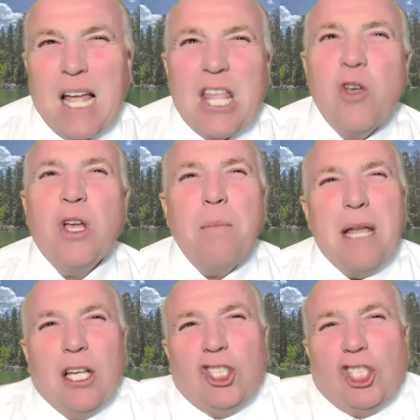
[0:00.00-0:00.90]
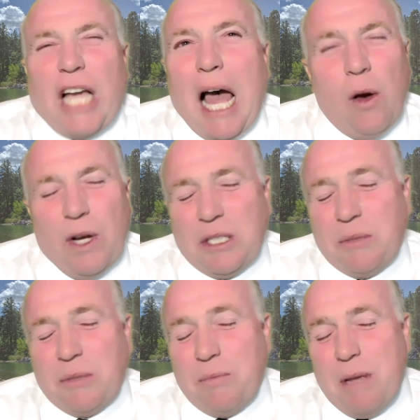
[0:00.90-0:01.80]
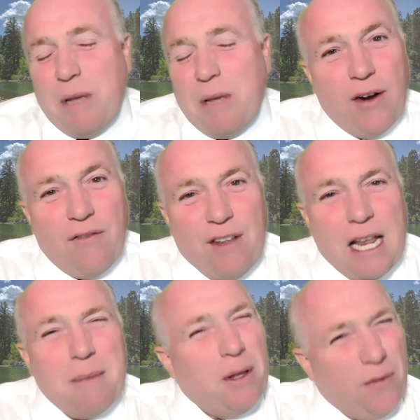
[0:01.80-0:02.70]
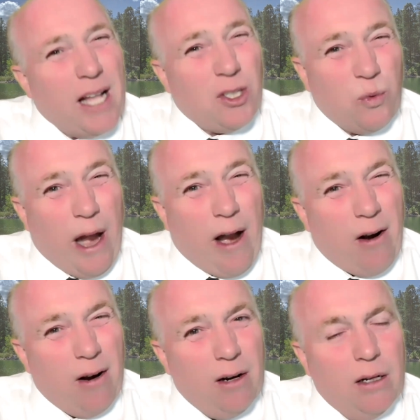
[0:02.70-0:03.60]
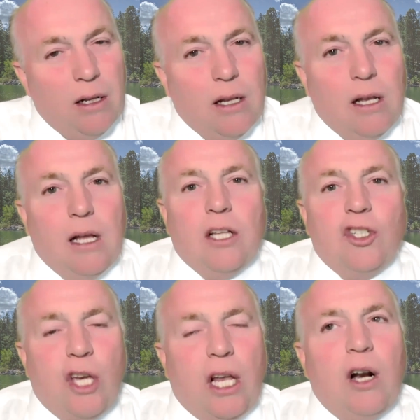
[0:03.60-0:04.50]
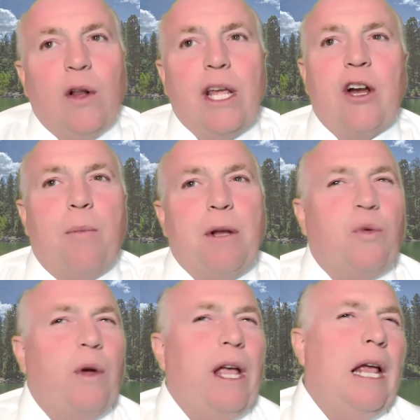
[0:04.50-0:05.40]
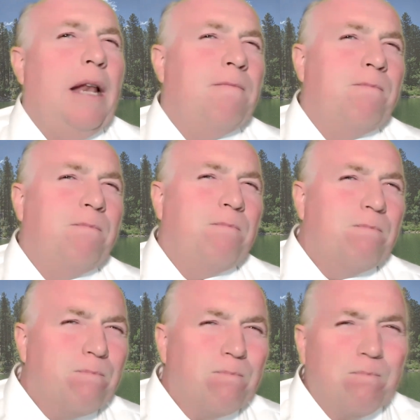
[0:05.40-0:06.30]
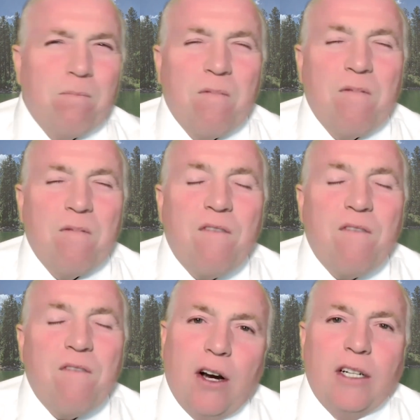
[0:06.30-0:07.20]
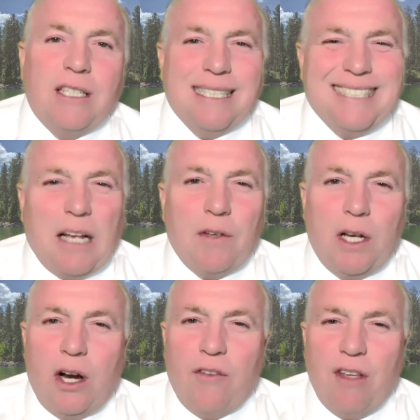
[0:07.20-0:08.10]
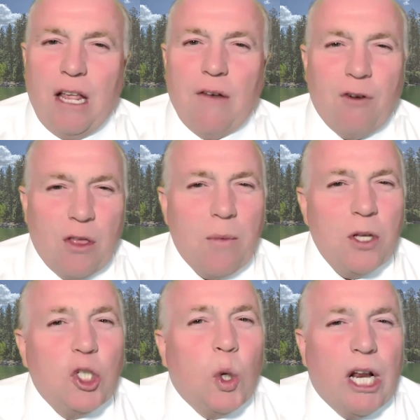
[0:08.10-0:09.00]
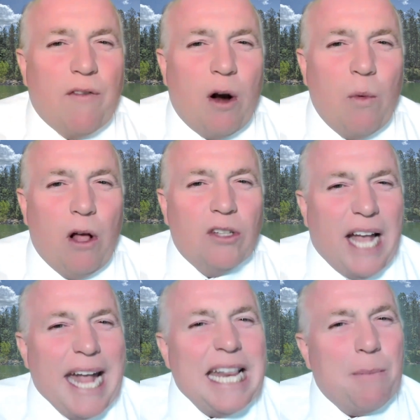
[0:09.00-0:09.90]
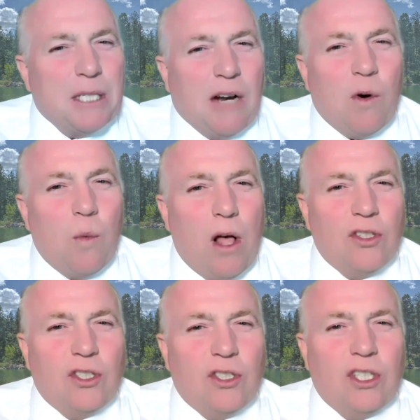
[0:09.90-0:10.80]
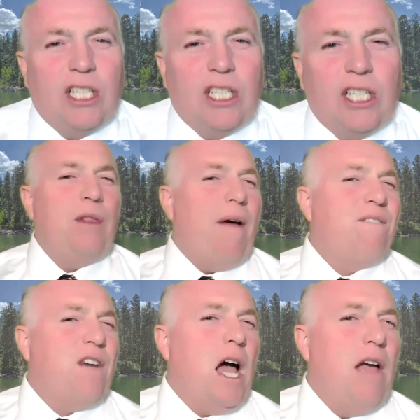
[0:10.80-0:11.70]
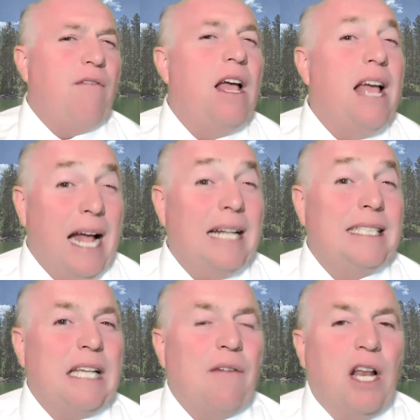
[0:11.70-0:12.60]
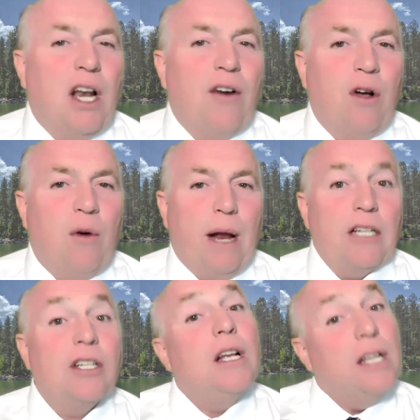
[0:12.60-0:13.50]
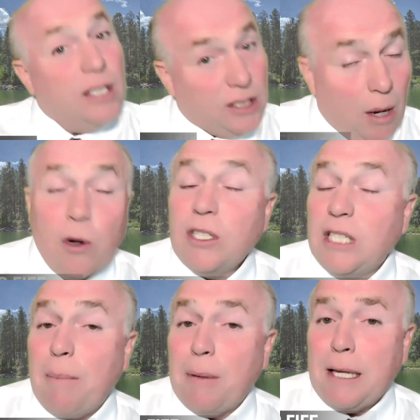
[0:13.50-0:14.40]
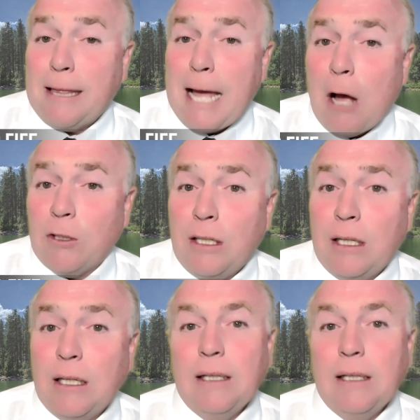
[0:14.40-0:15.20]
you can be as shallow as maybe 100 feet, but that's rare. Generally, you're between 500 to 700 feet for the majority of our wells. 80% of our wells are going to be between that 500 and 700 foot range. Some are as deep as 1,000.